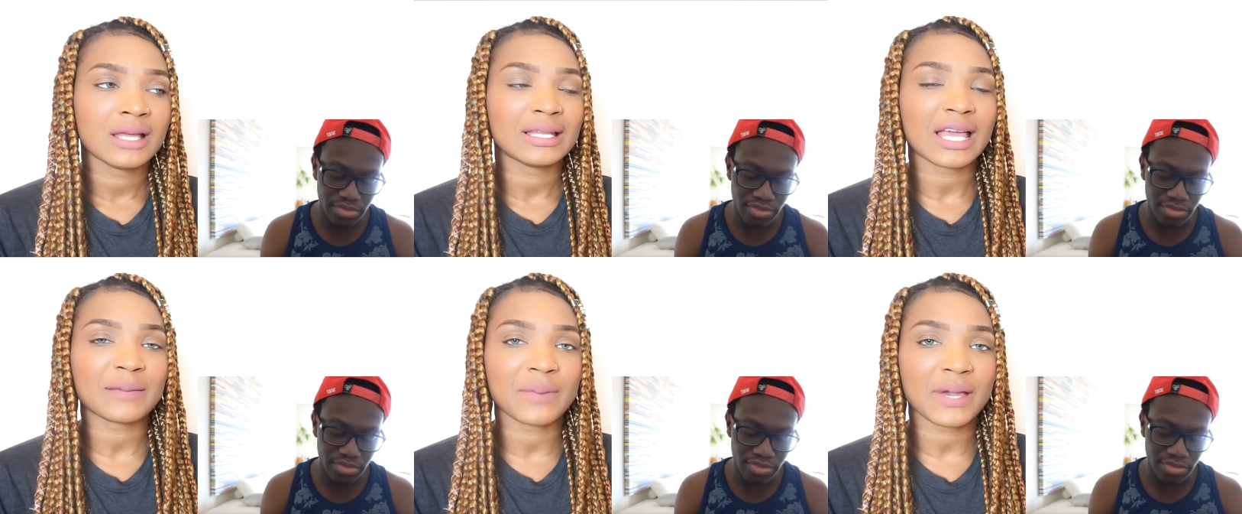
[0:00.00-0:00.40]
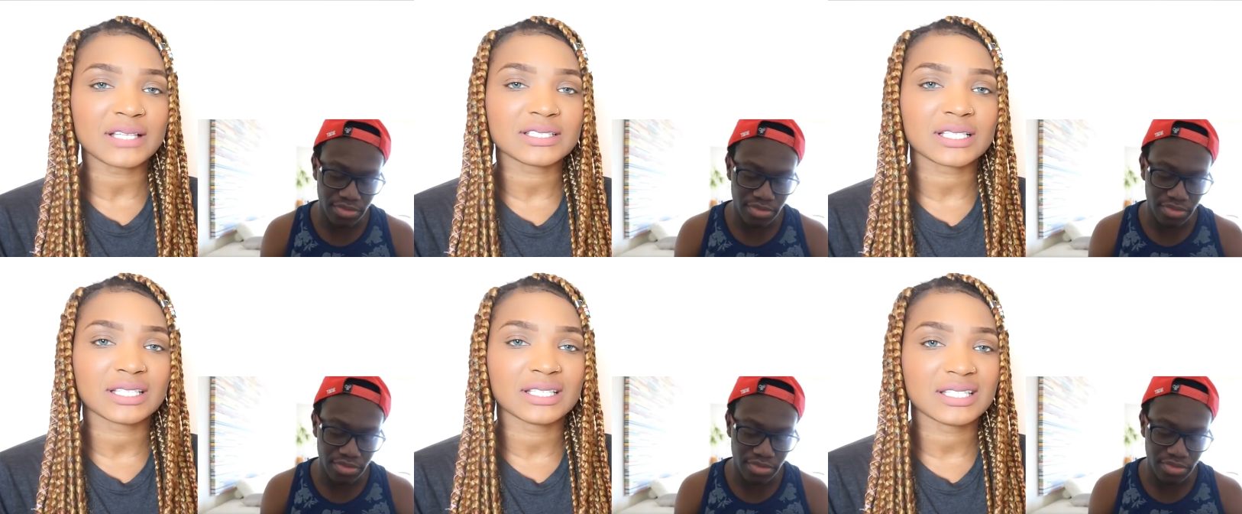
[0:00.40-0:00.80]
Speaker 1: like,
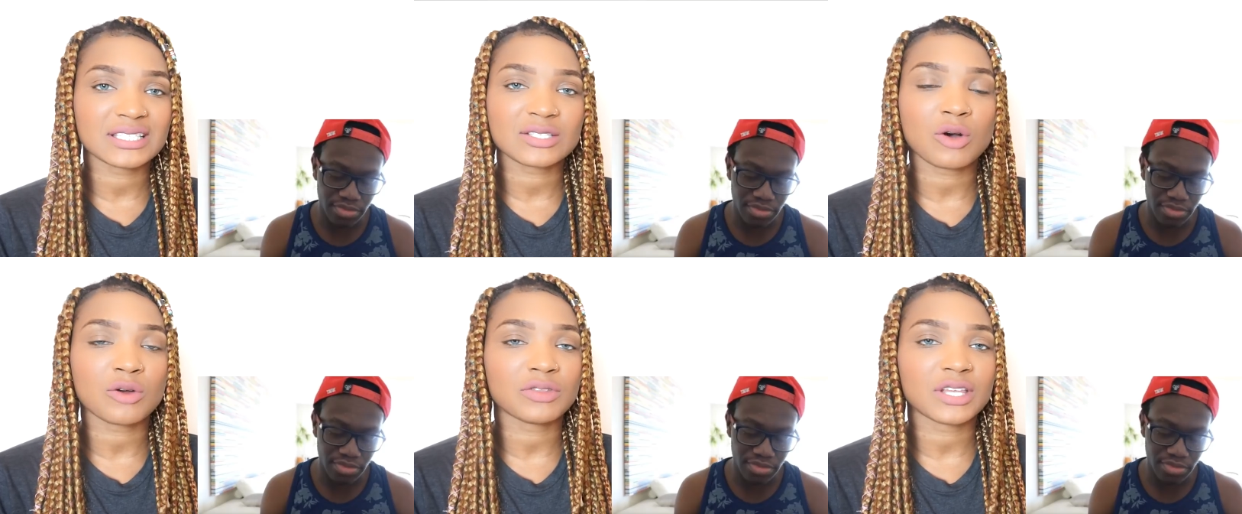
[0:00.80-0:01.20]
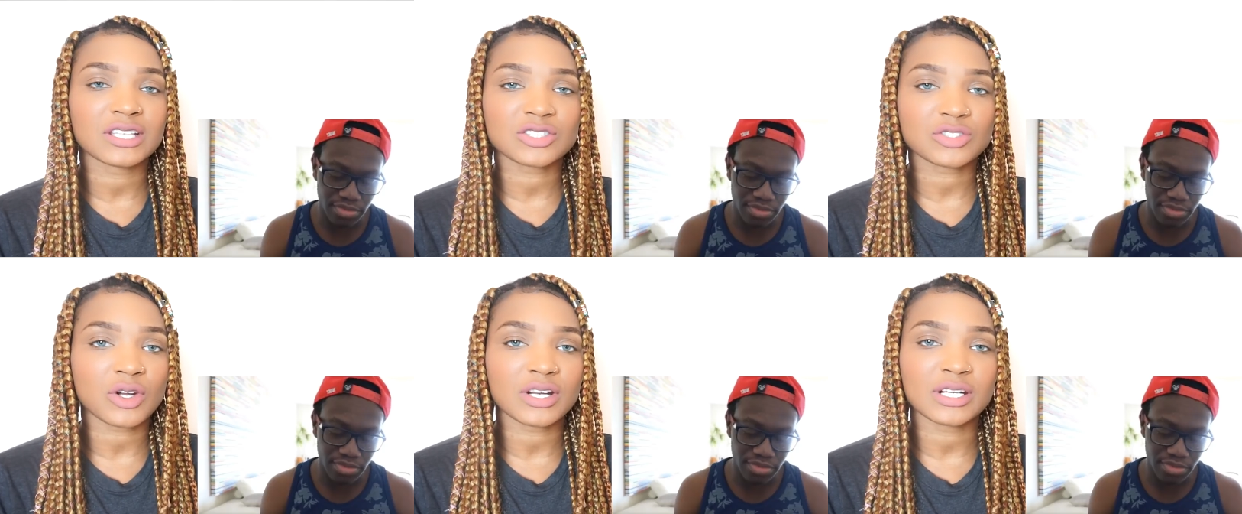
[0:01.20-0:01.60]
basically this whole thing
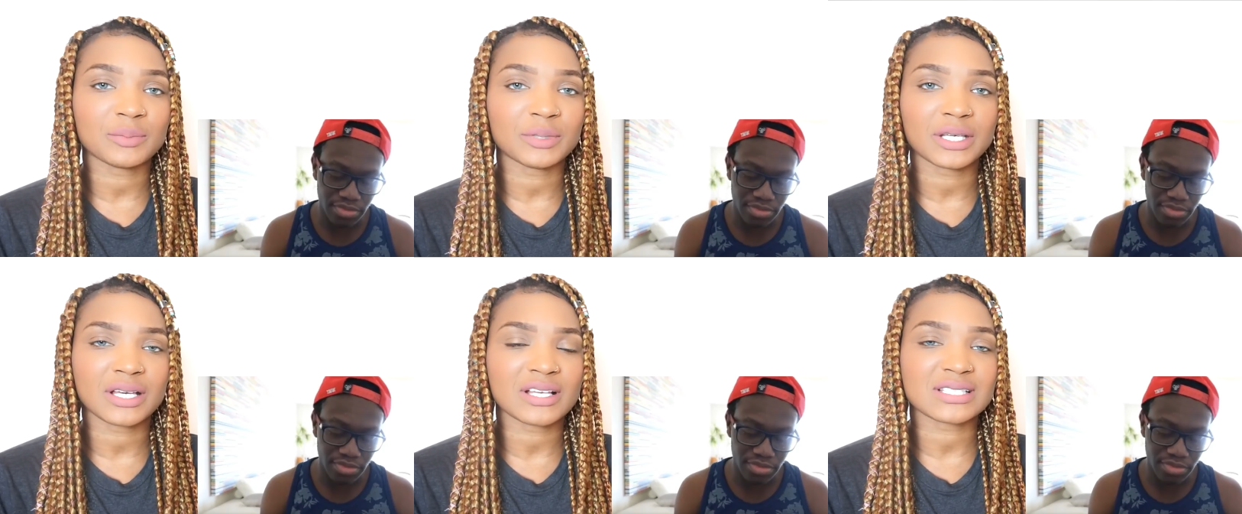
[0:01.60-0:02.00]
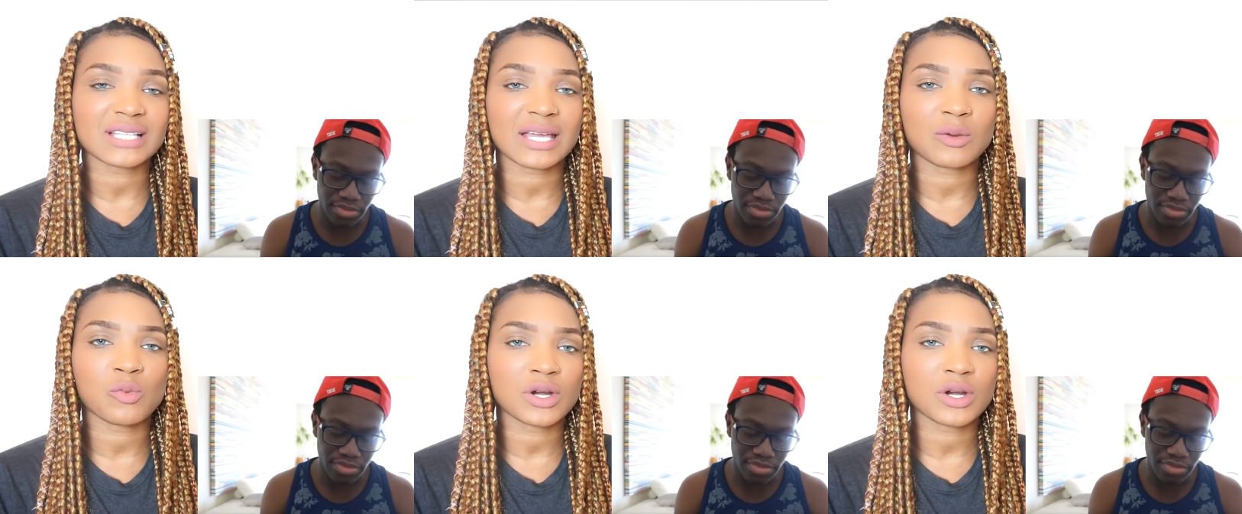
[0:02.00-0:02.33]
started because, like,